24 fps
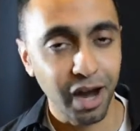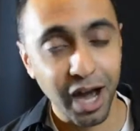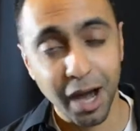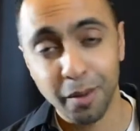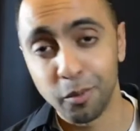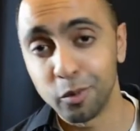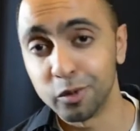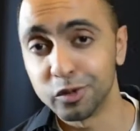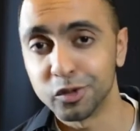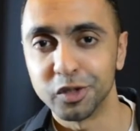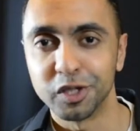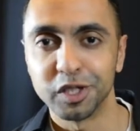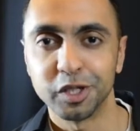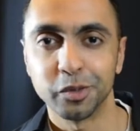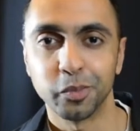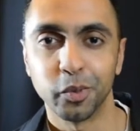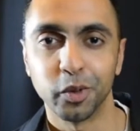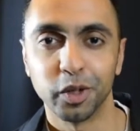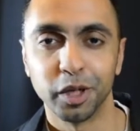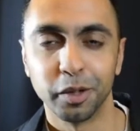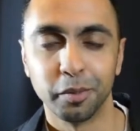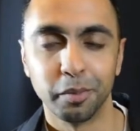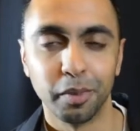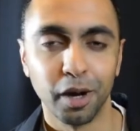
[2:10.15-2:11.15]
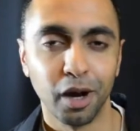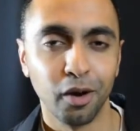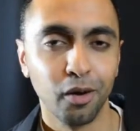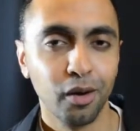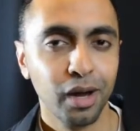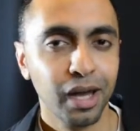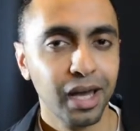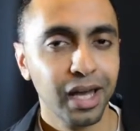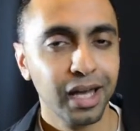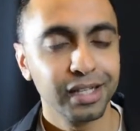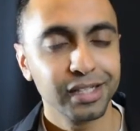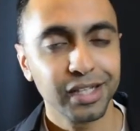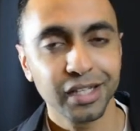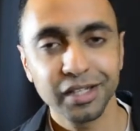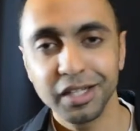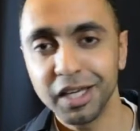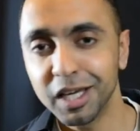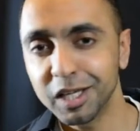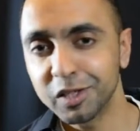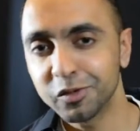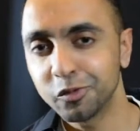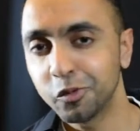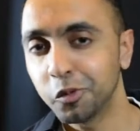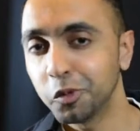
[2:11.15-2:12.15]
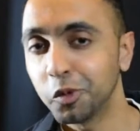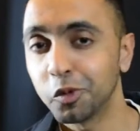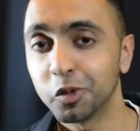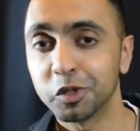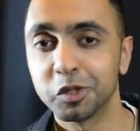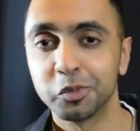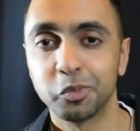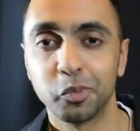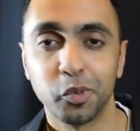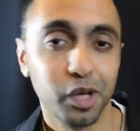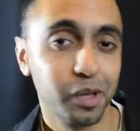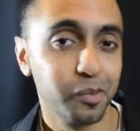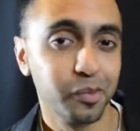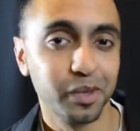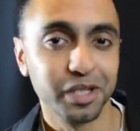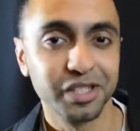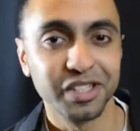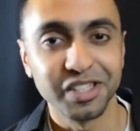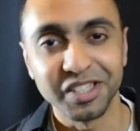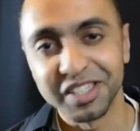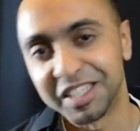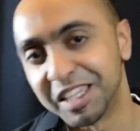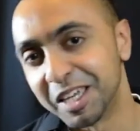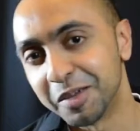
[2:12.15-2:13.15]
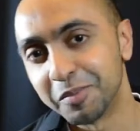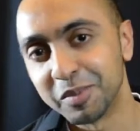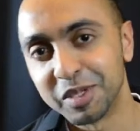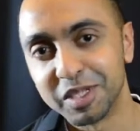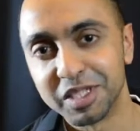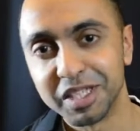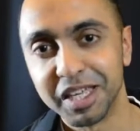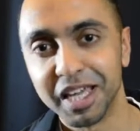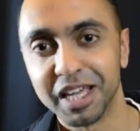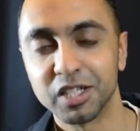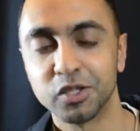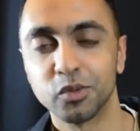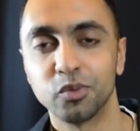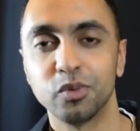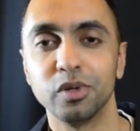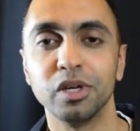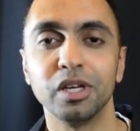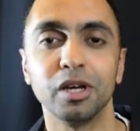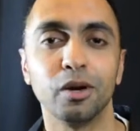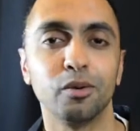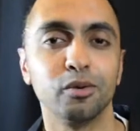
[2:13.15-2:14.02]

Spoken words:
I'm also disappointed about, is that the S4 looks pretty much the same as the S3.